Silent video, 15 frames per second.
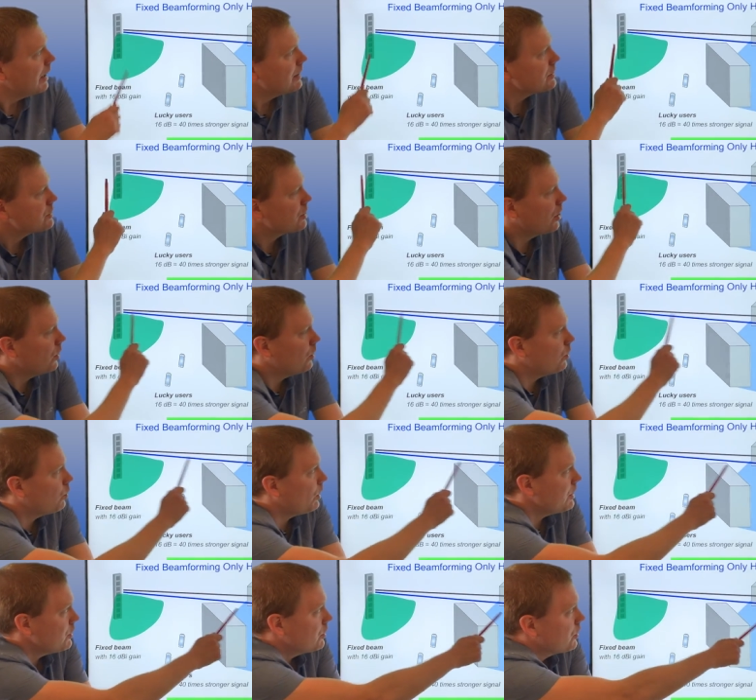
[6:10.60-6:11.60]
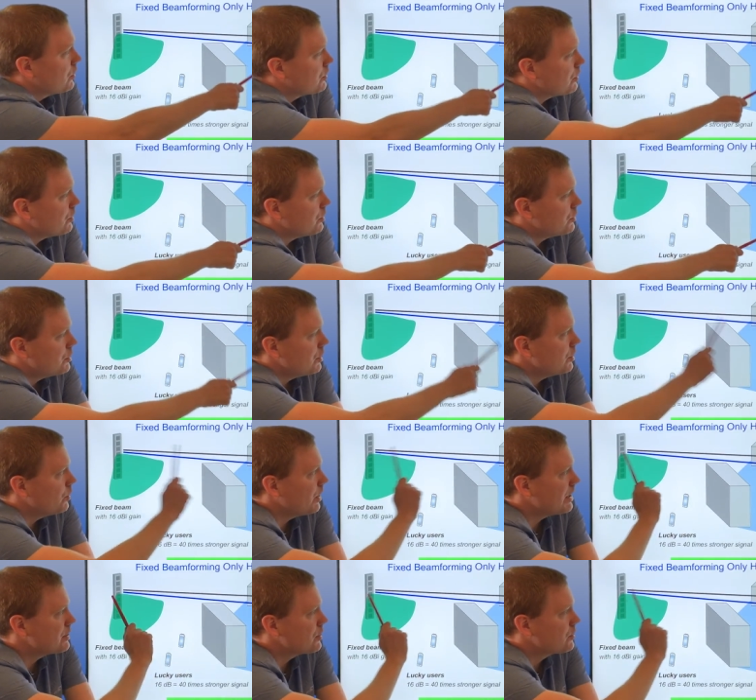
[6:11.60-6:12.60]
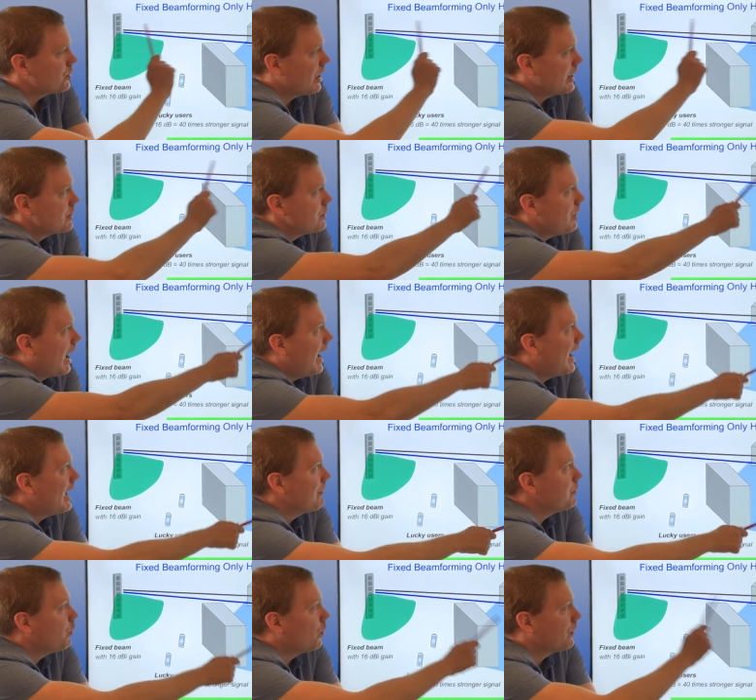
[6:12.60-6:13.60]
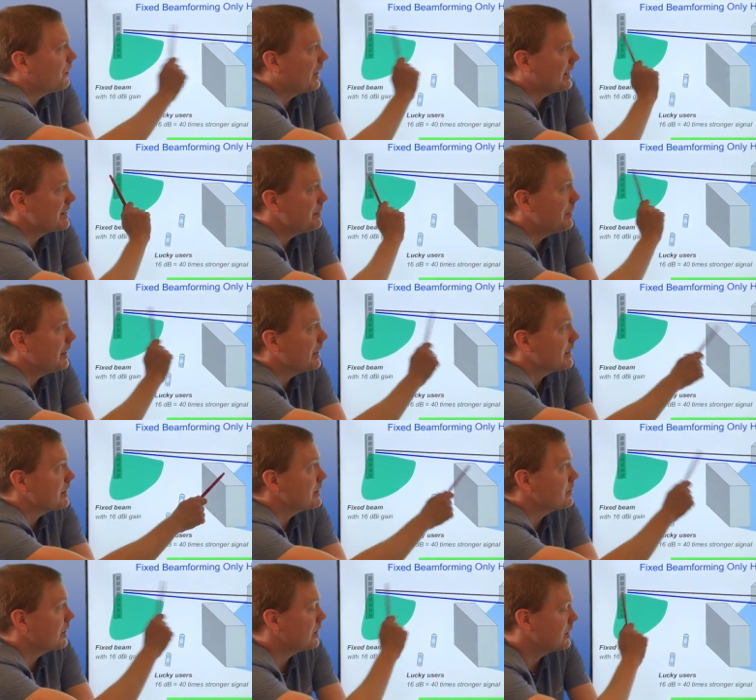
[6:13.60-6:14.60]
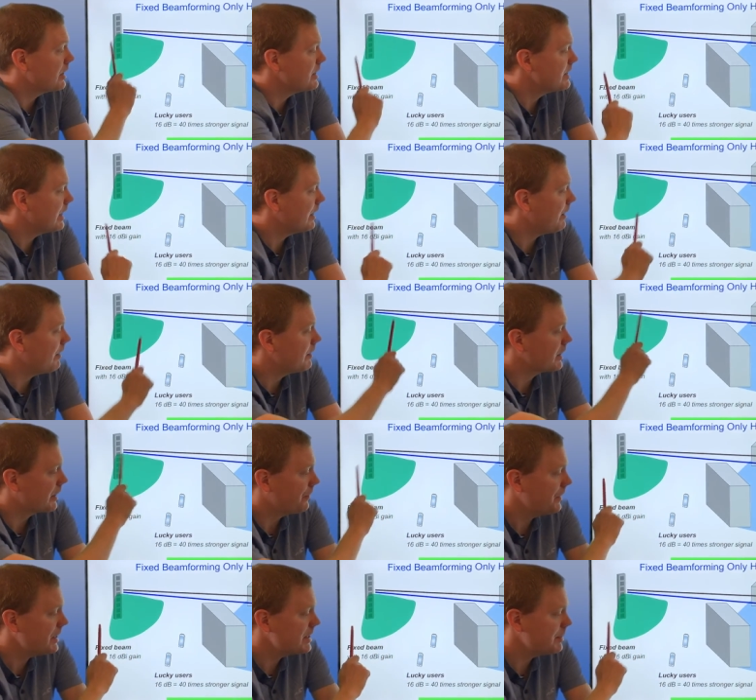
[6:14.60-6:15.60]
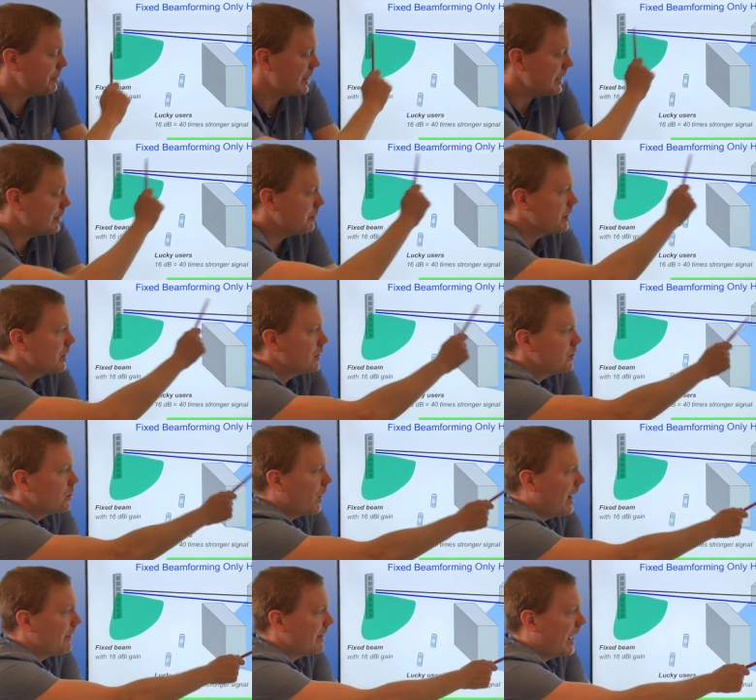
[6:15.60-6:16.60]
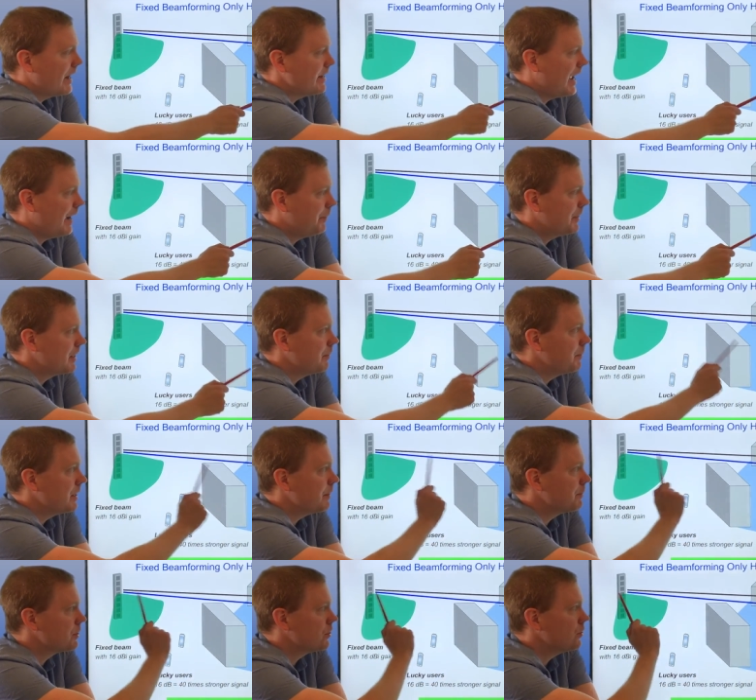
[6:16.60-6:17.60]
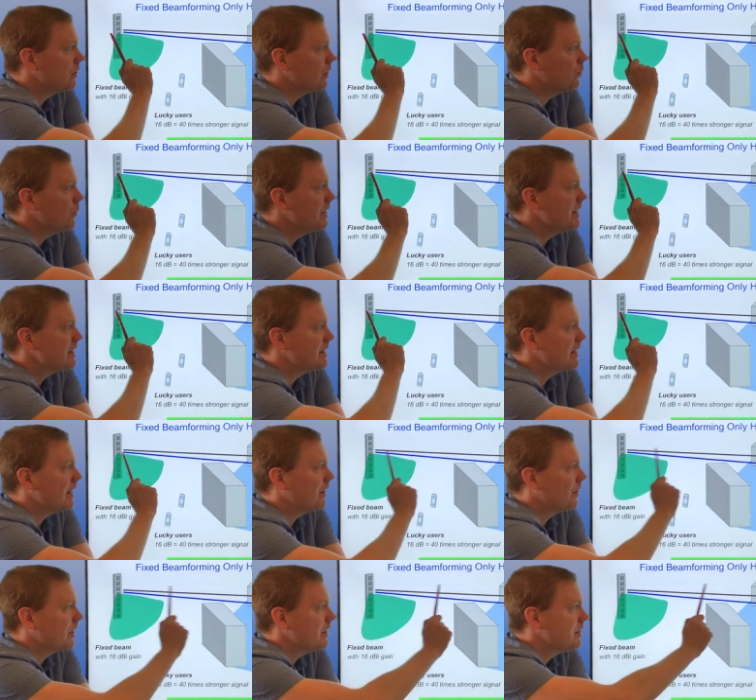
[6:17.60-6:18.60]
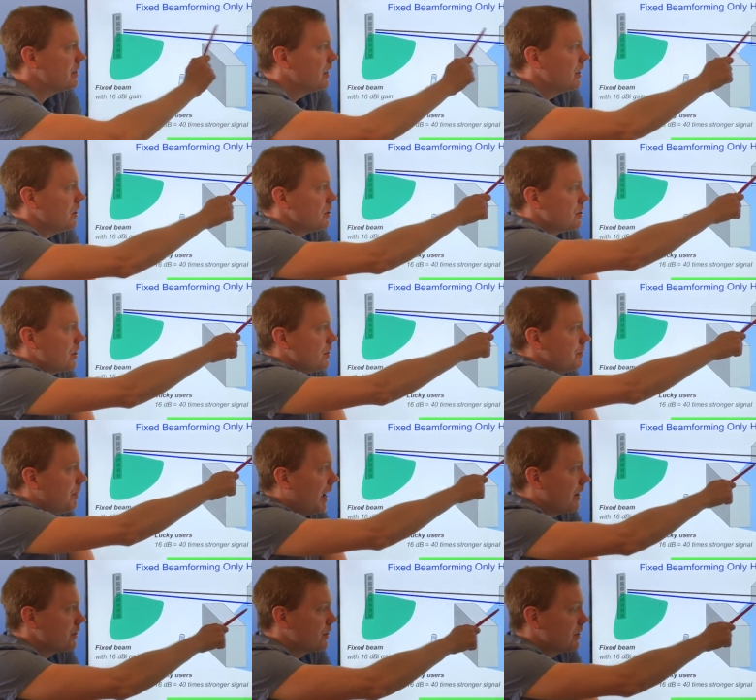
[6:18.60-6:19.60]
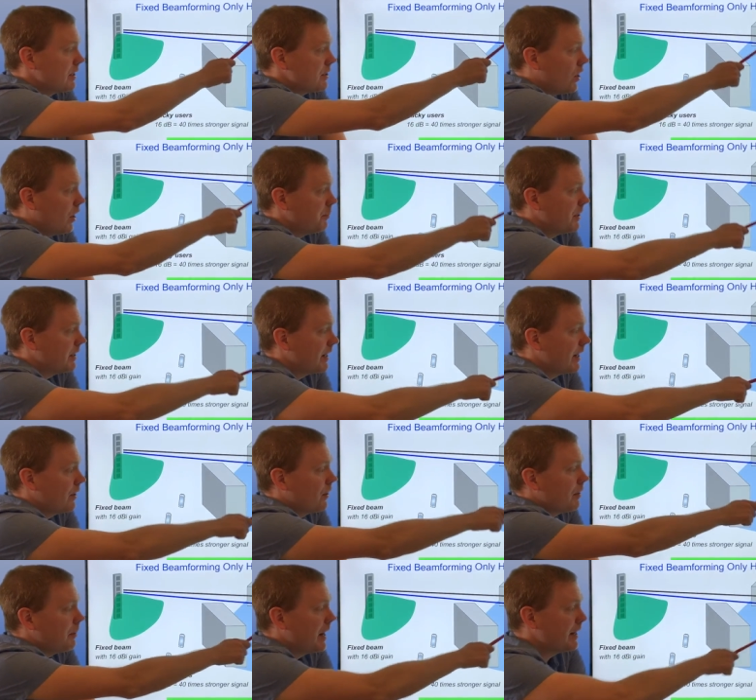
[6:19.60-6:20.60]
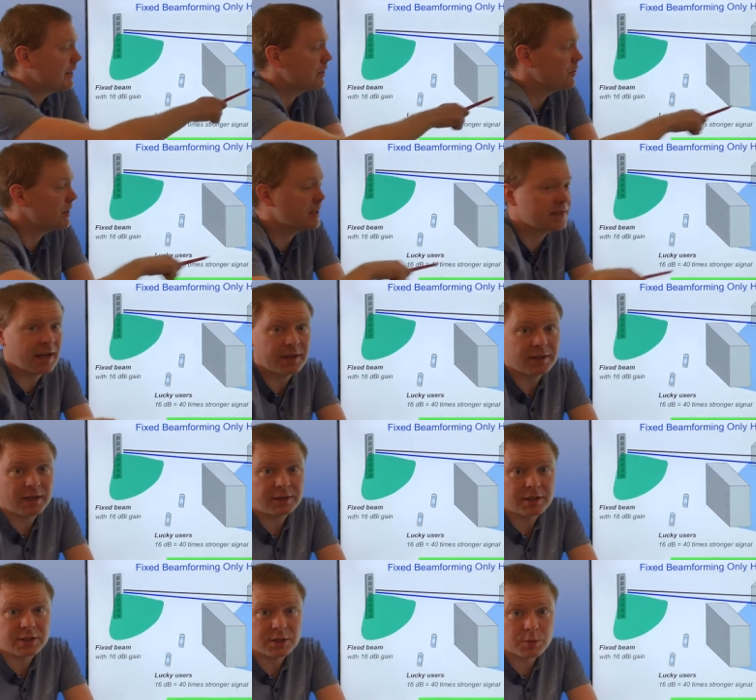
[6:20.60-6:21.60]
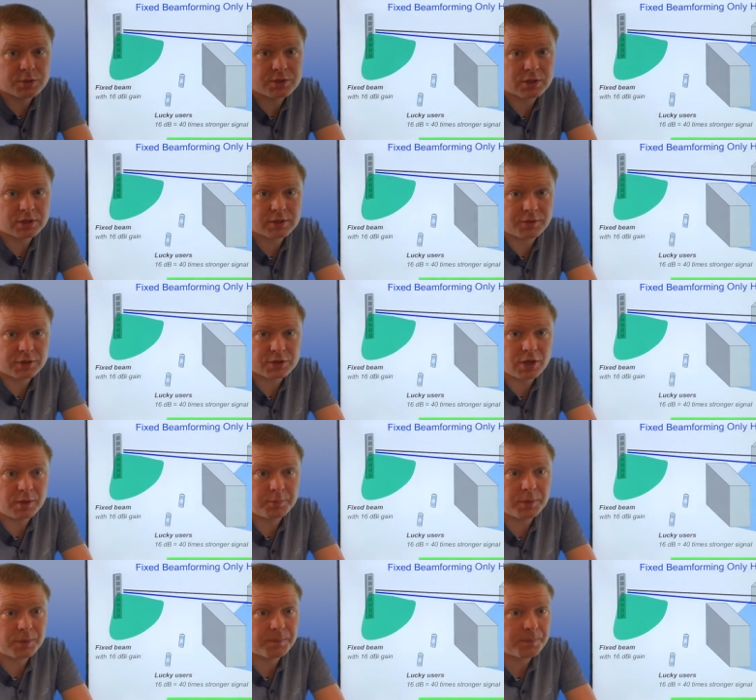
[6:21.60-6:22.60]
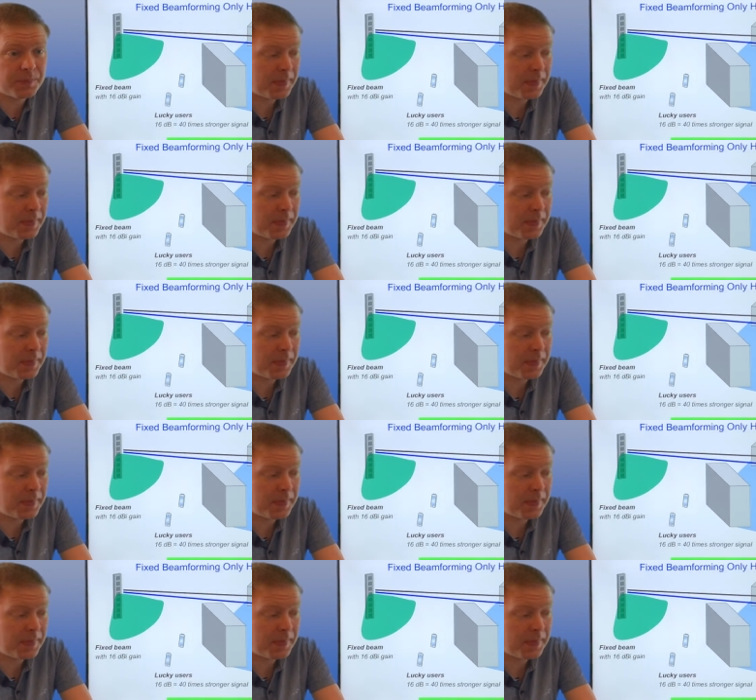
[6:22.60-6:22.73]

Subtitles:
So what you could do is to try to have more flexibility. So instead of having a fixed beam, you have an adaptive beam so you can re-steer it so it bounces on this object here and make it to these unlucky users, for example.